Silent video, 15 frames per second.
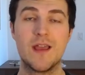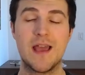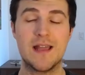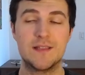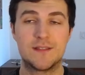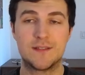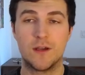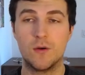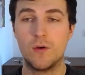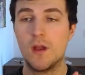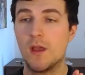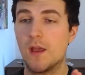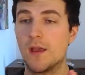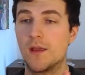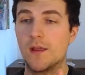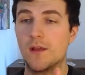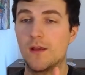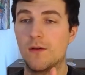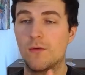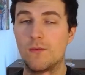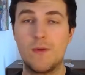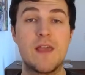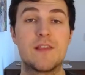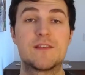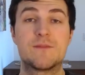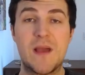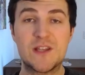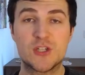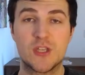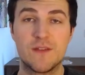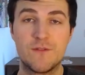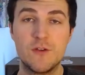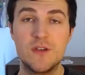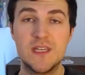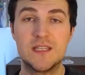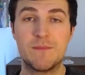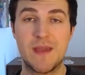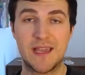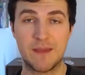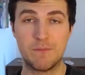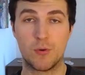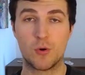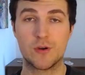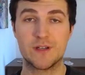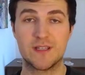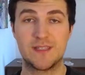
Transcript: And so, especially if you need to make important